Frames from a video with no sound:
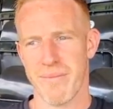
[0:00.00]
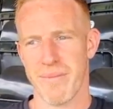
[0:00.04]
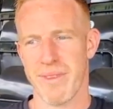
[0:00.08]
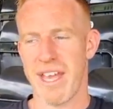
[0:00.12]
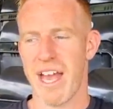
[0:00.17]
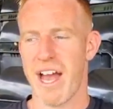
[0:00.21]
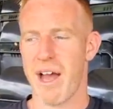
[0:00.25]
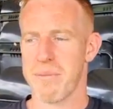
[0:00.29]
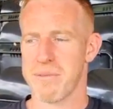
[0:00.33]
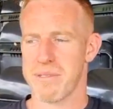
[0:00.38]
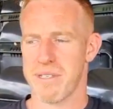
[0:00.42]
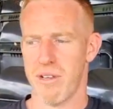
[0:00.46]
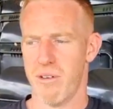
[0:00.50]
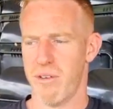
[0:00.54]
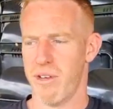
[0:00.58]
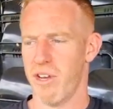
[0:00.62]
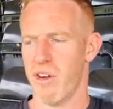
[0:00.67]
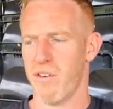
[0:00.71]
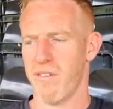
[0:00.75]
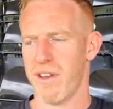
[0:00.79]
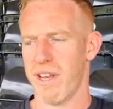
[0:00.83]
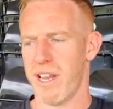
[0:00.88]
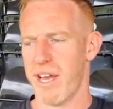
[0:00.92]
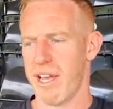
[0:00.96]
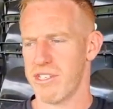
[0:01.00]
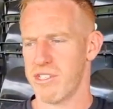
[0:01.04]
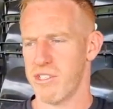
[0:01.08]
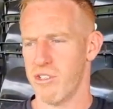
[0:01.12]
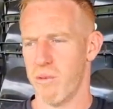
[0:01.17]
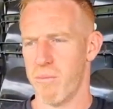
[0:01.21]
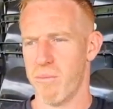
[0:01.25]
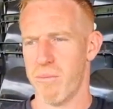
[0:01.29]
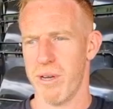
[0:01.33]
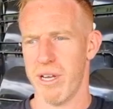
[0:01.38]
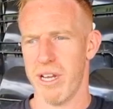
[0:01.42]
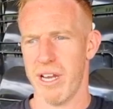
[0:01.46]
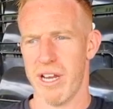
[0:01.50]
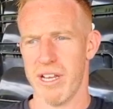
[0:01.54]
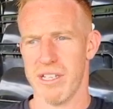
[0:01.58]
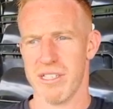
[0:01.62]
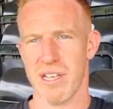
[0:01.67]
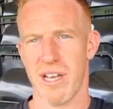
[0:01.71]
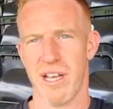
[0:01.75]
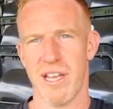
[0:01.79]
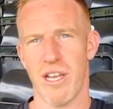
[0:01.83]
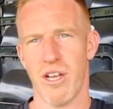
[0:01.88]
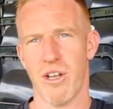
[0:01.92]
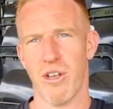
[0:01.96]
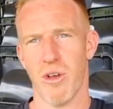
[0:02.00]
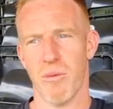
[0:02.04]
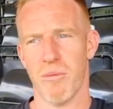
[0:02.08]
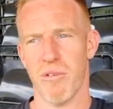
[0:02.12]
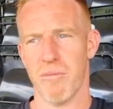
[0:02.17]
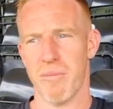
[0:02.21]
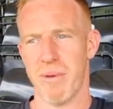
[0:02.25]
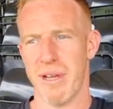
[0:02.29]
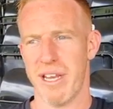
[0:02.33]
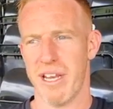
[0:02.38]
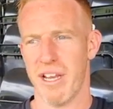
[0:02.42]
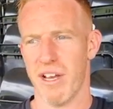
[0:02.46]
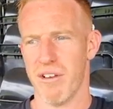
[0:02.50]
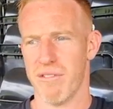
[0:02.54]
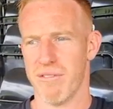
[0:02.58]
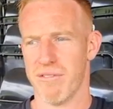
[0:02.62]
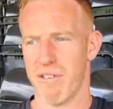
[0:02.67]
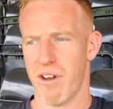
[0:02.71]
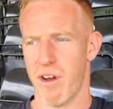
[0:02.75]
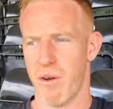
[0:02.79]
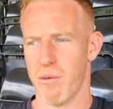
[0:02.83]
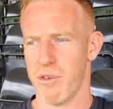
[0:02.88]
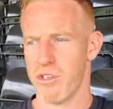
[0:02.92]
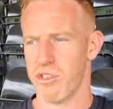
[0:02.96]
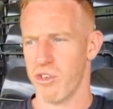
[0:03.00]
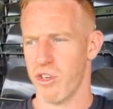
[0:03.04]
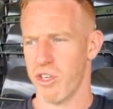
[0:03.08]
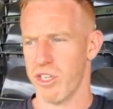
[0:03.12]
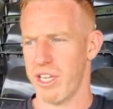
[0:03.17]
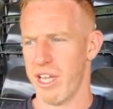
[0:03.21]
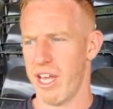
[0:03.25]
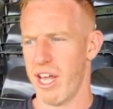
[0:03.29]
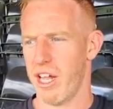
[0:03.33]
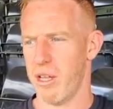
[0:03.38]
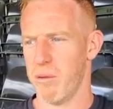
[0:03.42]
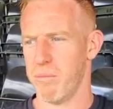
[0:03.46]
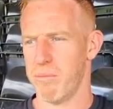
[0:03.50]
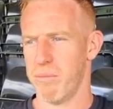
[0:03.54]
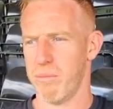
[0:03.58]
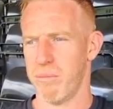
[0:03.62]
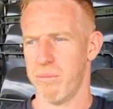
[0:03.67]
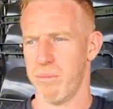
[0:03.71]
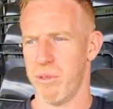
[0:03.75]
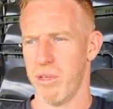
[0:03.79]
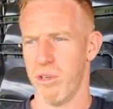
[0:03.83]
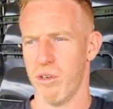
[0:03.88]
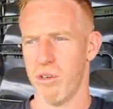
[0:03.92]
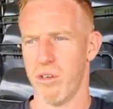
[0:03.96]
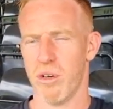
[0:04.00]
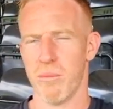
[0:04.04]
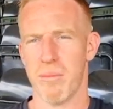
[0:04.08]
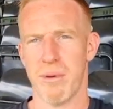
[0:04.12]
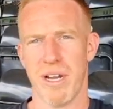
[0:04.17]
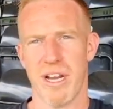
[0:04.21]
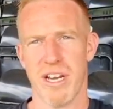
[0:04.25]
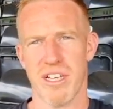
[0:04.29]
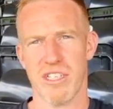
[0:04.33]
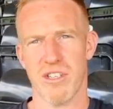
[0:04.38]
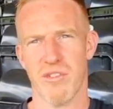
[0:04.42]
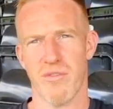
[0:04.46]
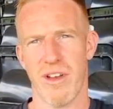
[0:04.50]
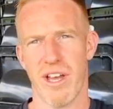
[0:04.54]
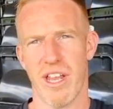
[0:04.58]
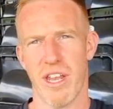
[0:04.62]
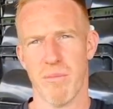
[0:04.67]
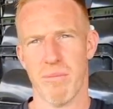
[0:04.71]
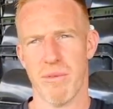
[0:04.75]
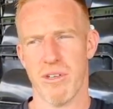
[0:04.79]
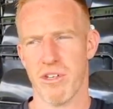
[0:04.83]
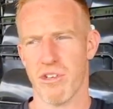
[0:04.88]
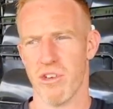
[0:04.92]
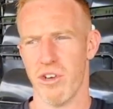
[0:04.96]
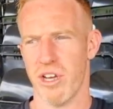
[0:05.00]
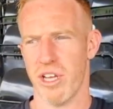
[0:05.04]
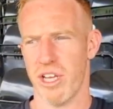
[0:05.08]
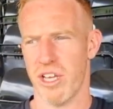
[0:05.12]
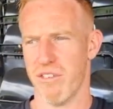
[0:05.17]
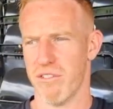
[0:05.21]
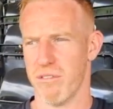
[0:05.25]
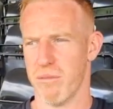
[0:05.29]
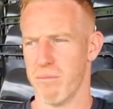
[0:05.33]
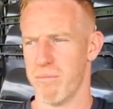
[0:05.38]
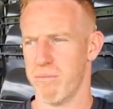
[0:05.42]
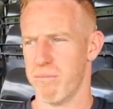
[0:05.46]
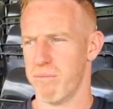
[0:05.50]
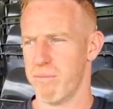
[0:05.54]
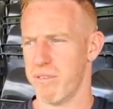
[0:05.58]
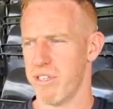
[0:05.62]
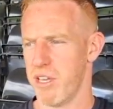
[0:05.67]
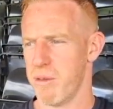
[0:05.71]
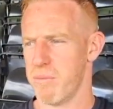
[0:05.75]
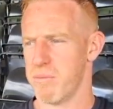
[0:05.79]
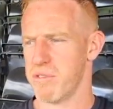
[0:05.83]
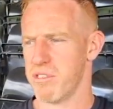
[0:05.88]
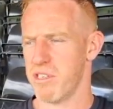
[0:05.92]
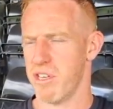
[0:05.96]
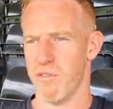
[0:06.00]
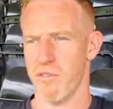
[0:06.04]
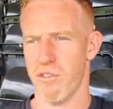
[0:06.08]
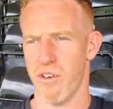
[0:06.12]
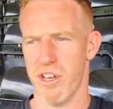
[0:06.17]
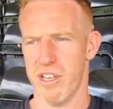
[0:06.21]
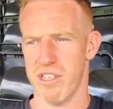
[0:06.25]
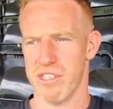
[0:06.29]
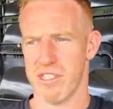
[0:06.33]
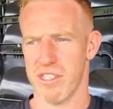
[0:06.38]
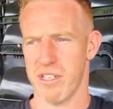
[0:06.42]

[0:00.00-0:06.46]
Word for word: Yeah, absolutely. Over the last number of years at any club I've been at, I've always tried to help the younger players develop and try and give them tips and advice.